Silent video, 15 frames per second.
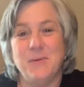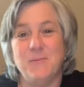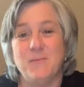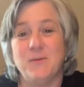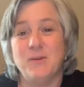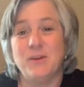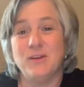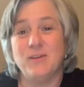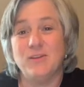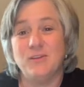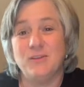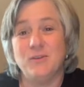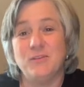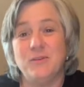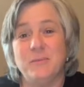we're going to
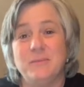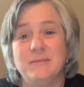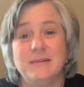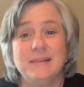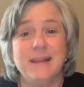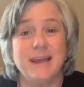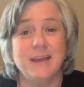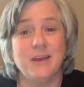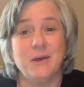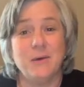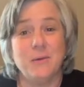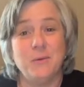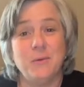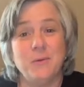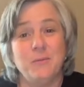do some
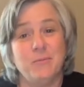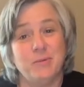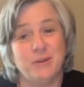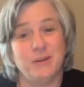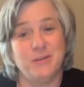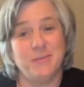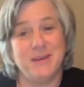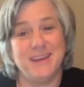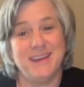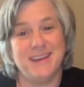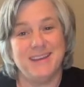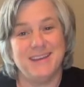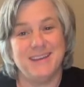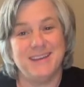Lego printmaking.